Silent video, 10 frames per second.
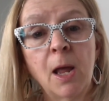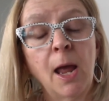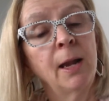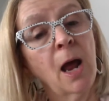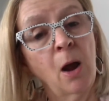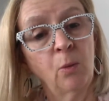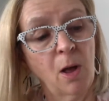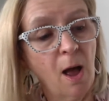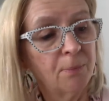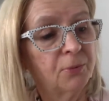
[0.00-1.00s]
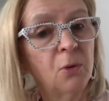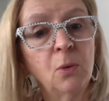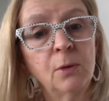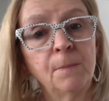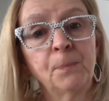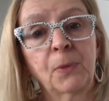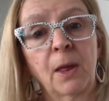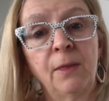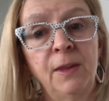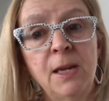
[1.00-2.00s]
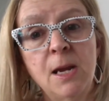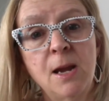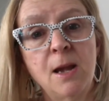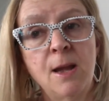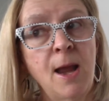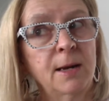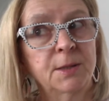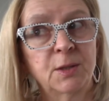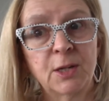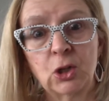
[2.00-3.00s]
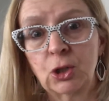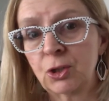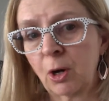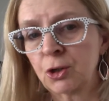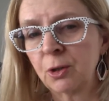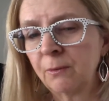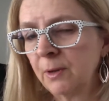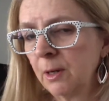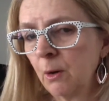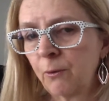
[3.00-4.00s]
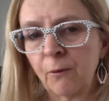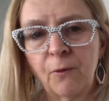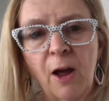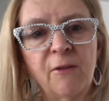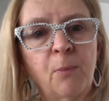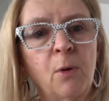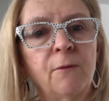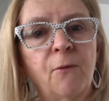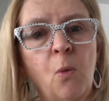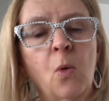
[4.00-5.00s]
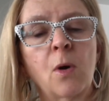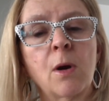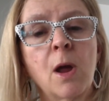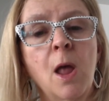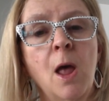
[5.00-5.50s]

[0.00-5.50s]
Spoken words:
and I will upload the next instruction video for 5.4